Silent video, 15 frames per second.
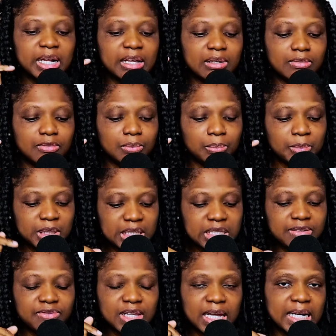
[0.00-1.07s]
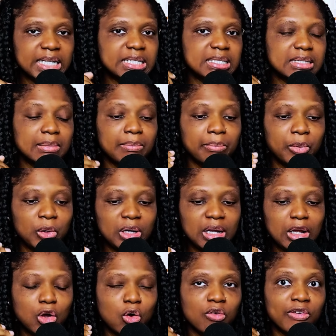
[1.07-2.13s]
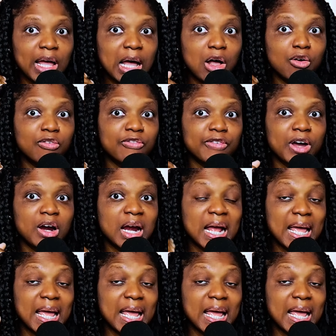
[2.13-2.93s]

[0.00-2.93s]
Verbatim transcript: but I believe that it's symbolic of how far